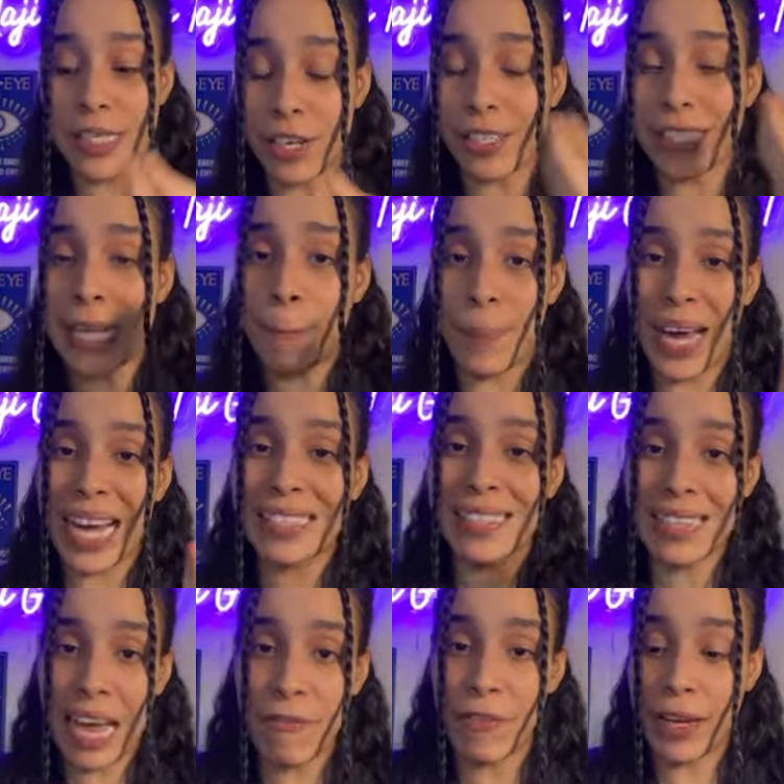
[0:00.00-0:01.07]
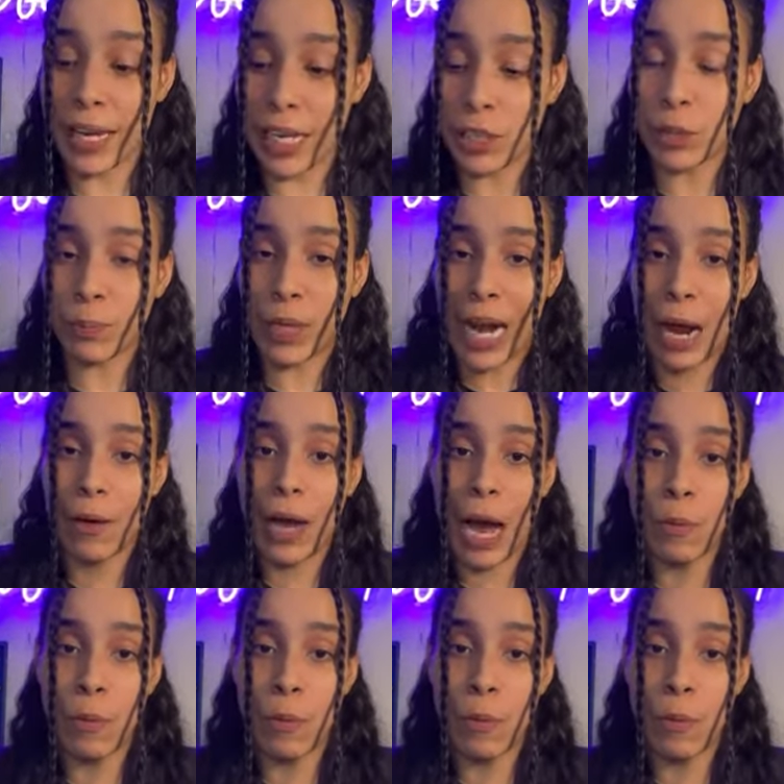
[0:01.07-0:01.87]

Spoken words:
There's that past life in Egypt that